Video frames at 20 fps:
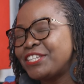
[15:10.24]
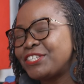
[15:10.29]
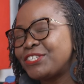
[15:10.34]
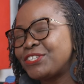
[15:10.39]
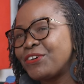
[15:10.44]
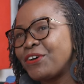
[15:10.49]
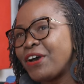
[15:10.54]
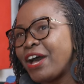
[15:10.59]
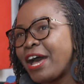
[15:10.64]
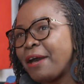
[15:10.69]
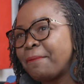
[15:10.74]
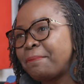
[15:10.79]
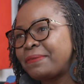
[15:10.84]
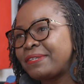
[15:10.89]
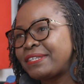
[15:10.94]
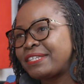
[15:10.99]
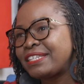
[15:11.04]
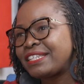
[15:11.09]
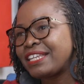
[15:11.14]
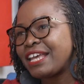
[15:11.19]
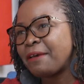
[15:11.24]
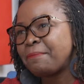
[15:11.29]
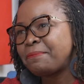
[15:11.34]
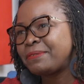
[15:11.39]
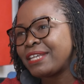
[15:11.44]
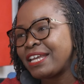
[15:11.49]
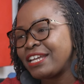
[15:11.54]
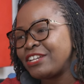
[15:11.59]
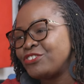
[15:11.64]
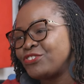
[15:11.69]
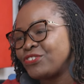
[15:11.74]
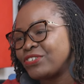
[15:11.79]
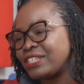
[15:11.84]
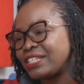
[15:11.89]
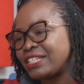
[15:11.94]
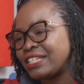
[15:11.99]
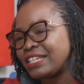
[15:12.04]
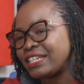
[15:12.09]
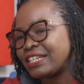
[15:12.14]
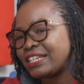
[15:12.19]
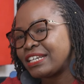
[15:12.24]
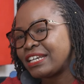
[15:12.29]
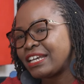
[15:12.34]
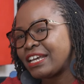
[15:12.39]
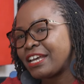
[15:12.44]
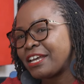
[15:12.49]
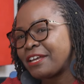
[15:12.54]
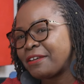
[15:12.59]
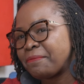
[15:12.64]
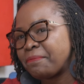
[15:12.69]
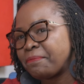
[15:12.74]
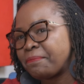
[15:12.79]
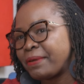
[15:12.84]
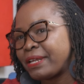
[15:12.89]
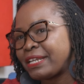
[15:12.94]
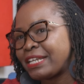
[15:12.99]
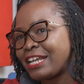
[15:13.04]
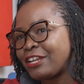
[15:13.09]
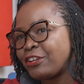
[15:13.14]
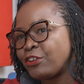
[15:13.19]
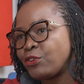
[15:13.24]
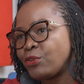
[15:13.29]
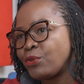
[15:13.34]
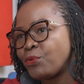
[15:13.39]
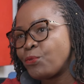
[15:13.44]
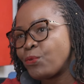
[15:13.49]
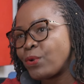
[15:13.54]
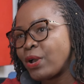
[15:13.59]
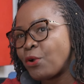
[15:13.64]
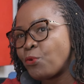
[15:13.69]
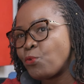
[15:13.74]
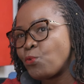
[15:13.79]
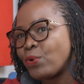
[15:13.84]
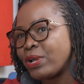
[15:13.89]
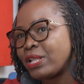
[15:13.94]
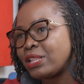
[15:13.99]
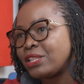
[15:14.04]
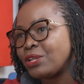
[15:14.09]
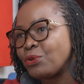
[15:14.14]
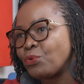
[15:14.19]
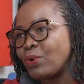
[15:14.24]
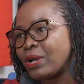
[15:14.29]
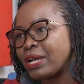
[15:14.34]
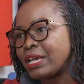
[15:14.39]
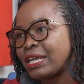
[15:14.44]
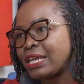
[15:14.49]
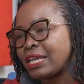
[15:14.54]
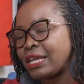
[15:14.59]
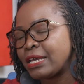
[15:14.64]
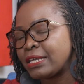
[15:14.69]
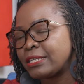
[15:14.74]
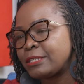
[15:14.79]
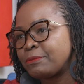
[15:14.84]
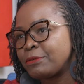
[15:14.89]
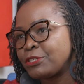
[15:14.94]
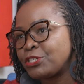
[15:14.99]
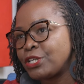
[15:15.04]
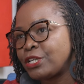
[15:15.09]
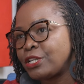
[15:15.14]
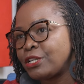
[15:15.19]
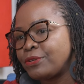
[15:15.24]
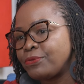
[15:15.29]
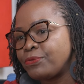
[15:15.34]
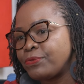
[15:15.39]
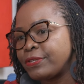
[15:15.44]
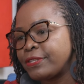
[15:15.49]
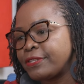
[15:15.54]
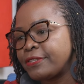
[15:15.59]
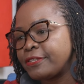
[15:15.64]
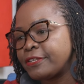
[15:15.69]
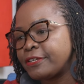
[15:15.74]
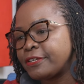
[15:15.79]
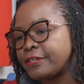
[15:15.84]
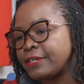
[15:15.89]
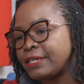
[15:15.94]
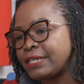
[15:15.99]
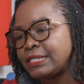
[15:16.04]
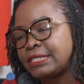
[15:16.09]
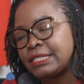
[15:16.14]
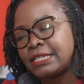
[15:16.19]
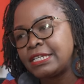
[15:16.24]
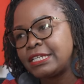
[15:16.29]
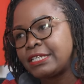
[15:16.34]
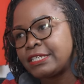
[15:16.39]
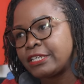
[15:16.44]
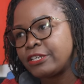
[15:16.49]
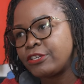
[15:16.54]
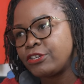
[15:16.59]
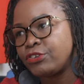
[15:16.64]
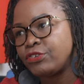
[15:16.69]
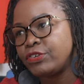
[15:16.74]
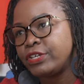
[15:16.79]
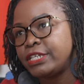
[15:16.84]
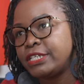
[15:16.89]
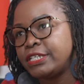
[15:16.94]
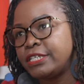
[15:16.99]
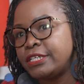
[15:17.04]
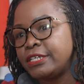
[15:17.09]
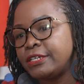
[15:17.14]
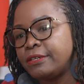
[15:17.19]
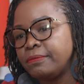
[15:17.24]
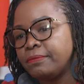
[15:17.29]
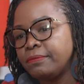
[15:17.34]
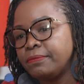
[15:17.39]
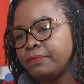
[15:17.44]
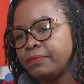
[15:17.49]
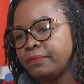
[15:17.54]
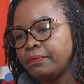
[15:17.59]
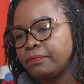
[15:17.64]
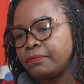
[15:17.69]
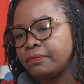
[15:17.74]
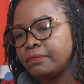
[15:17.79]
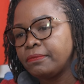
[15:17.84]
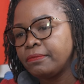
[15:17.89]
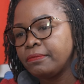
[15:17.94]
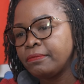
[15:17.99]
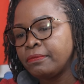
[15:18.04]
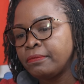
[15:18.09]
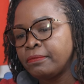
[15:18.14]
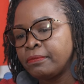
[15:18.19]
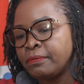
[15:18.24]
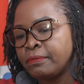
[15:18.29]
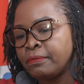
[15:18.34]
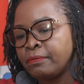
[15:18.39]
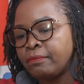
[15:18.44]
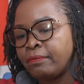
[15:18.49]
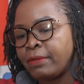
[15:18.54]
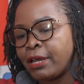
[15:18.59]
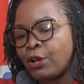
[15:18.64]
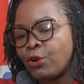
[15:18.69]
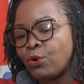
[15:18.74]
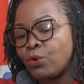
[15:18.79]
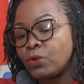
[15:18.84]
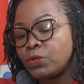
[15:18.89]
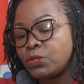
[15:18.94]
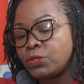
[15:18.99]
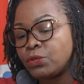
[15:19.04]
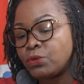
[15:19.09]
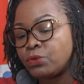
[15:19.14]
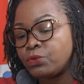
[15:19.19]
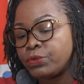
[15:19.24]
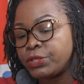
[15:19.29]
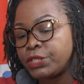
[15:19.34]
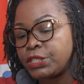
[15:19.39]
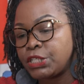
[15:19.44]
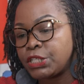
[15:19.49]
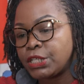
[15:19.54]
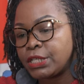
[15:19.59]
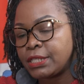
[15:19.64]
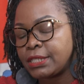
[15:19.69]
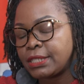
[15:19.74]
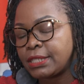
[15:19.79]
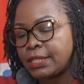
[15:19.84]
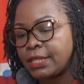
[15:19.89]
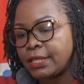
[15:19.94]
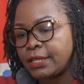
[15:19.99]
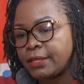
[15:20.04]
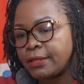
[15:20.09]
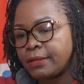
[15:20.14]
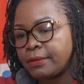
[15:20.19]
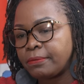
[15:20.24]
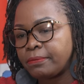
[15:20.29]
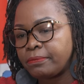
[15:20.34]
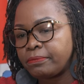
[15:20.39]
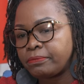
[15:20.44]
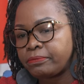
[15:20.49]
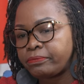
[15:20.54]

so apps apps are interesting, um, but I don't know how well they work here, especially with uh, internet security. Mm. But also with just the uh,